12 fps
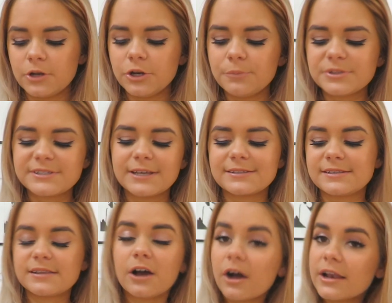Number 6
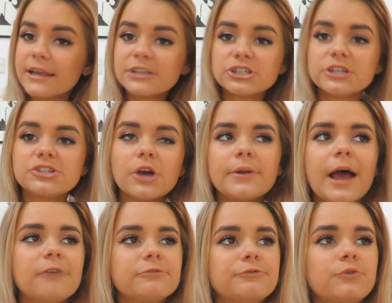is that I literally don't
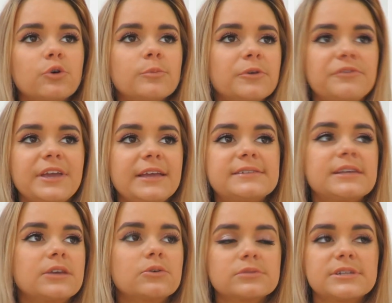have a form of
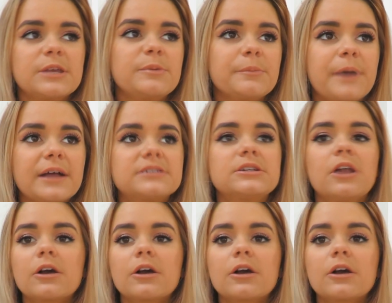eating or sleeping pattern.